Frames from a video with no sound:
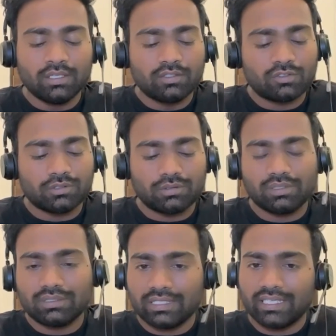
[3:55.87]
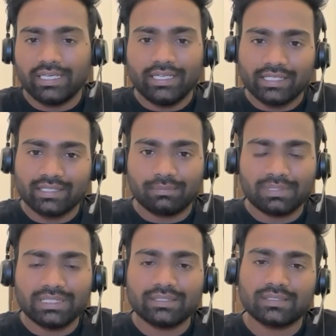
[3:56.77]
So the Indian
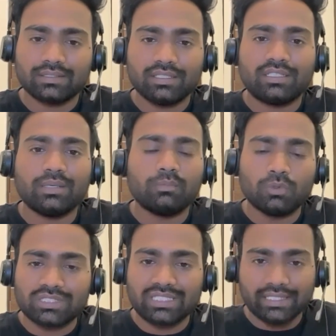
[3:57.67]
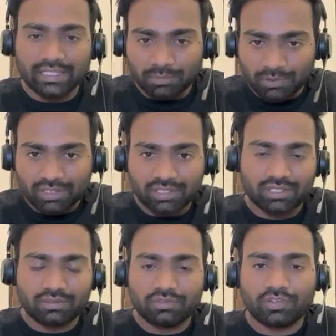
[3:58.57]
companies, they mostly get work
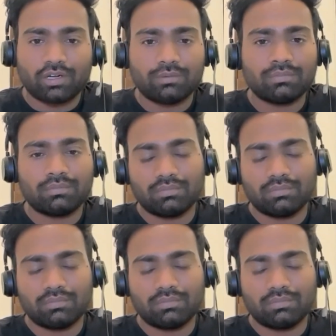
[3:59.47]
from